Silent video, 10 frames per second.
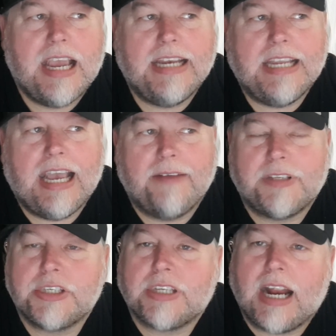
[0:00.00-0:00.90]
and you have
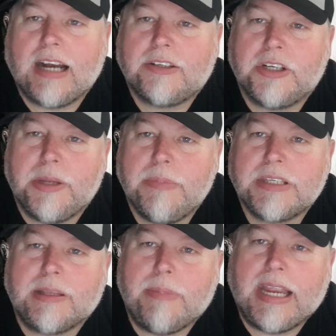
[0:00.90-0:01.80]
the starter, you
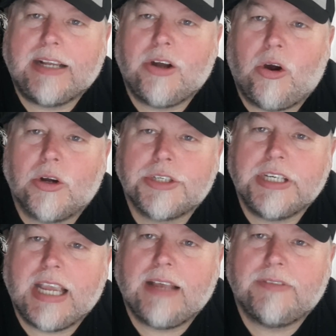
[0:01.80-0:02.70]
miss the main course,
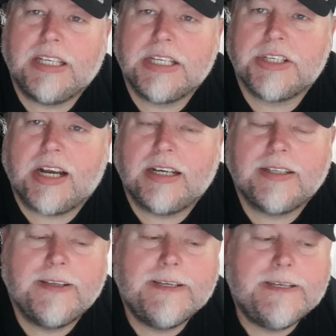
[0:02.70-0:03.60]
and you have the dessert.